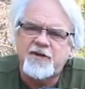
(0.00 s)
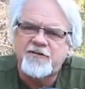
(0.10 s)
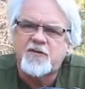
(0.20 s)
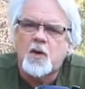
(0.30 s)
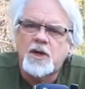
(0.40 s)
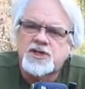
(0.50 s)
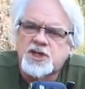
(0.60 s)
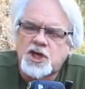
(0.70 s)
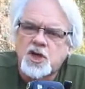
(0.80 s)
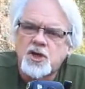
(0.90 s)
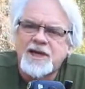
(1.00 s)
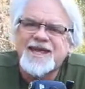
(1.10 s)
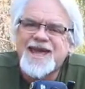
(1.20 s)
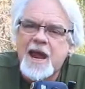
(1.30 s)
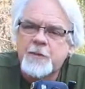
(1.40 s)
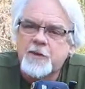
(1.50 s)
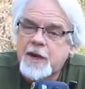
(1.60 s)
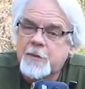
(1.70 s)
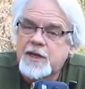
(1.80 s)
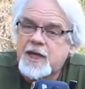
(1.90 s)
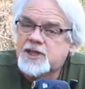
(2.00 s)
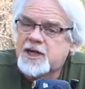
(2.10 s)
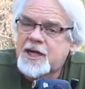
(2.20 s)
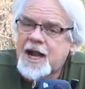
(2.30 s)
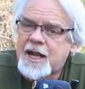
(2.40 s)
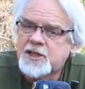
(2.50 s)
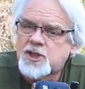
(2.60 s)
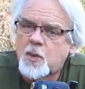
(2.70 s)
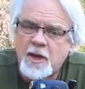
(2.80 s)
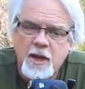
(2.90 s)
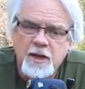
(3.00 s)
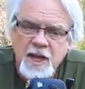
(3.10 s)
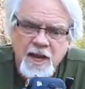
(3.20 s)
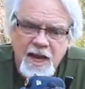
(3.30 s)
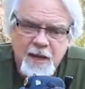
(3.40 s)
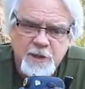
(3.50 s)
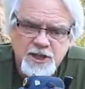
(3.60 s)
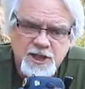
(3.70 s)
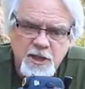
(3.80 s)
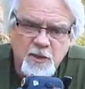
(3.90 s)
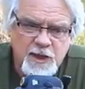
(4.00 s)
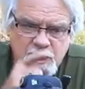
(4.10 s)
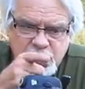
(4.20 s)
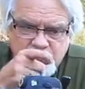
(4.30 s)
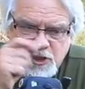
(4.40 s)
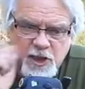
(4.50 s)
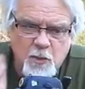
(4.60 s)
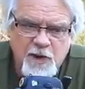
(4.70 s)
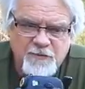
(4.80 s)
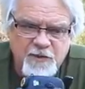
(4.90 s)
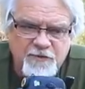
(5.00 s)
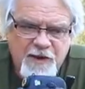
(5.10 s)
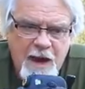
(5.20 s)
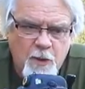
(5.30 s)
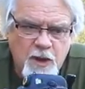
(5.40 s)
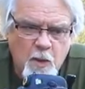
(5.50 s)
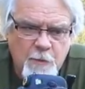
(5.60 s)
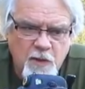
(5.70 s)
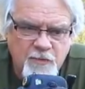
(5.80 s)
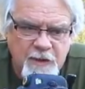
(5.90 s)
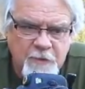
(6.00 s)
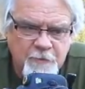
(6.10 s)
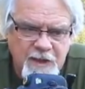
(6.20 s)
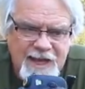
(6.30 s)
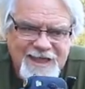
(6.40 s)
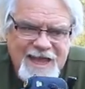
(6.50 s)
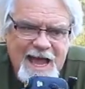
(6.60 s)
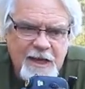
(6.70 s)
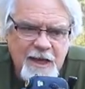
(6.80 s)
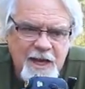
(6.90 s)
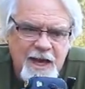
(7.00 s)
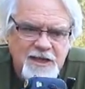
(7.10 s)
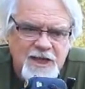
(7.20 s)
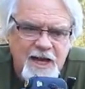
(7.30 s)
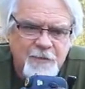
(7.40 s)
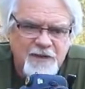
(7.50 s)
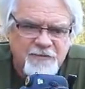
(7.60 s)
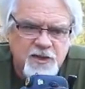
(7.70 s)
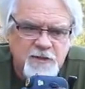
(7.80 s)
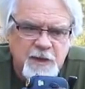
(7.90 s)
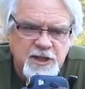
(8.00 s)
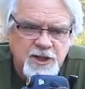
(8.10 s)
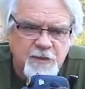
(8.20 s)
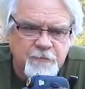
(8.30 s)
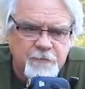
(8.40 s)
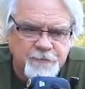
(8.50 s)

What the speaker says: at f4 is the current Canon recommendation at ISO 100, and I'm going to stick with it because I'm just going to wait for the flower to quit moving like that and take my first picture.